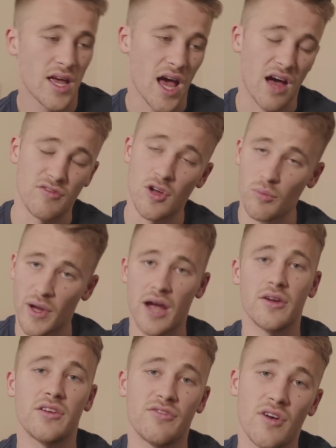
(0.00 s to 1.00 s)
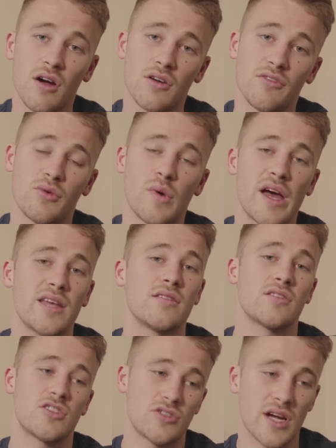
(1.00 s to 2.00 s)
I've not parried it far enough away.
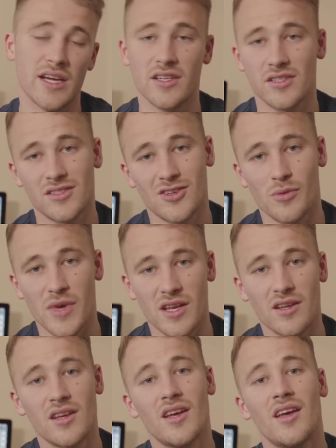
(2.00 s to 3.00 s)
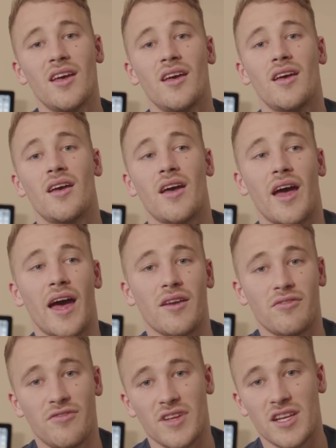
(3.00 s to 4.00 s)
The striker's come in and
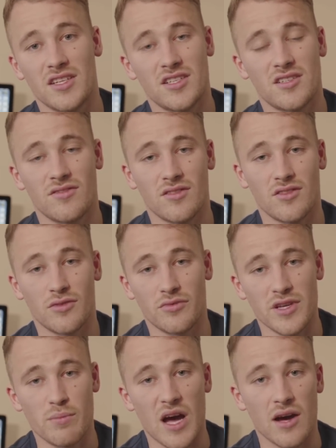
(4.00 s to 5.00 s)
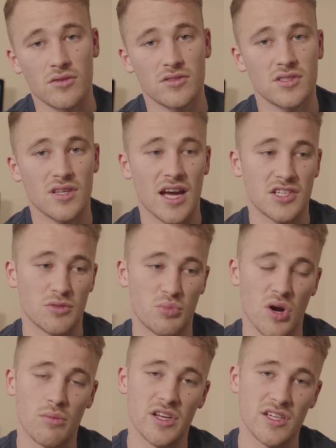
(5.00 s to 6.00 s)
finished the rebound. I should
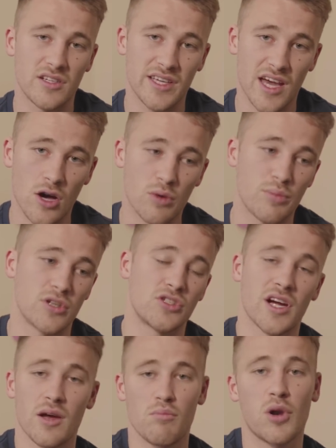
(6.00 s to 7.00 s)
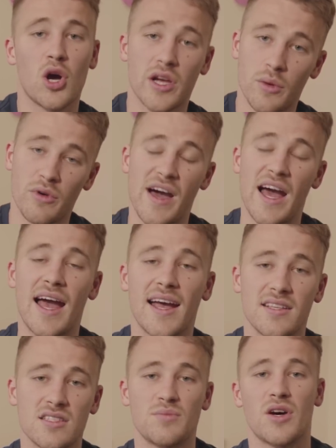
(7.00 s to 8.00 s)
probably get up and try and block it
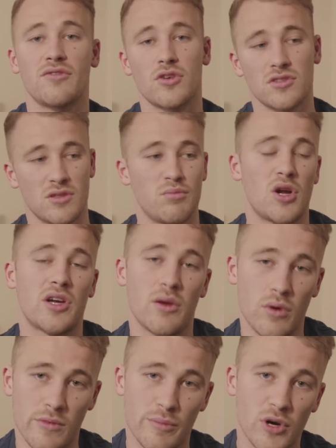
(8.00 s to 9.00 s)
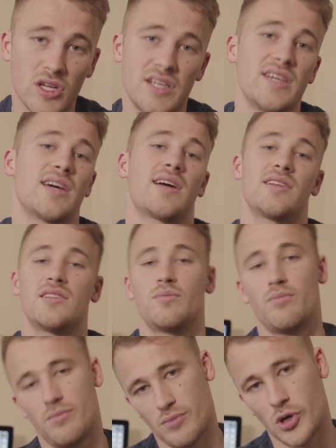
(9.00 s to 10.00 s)
hands, but I've gone to block it with my body, and he's
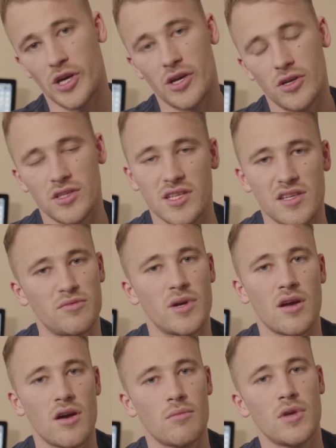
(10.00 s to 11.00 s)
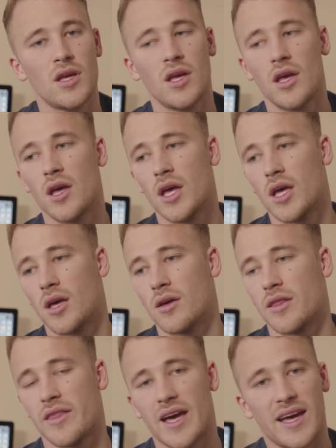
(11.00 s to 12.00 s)
put it underneath my arm.
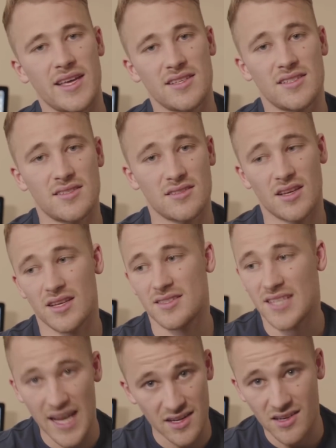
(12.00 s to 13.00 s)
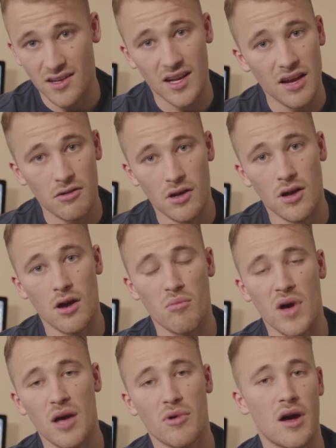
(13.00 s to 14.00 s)
That is a technical error on
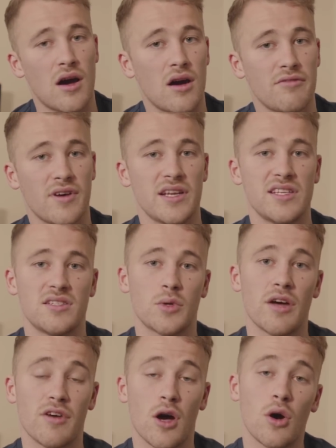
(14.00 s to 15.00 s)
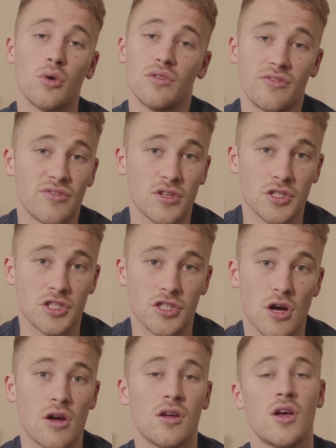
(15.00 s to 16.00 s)
my behalf. I need to either hold the first
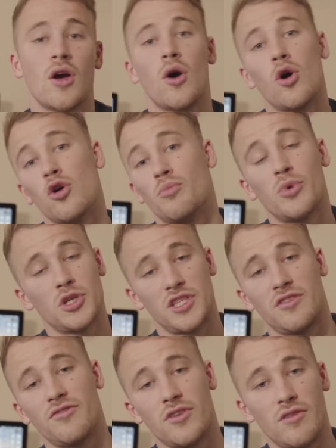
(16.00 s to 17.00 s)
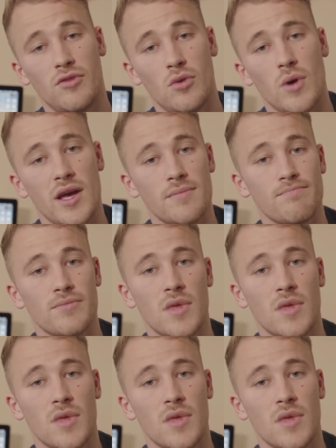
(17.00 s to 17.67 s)
shot or push it further away.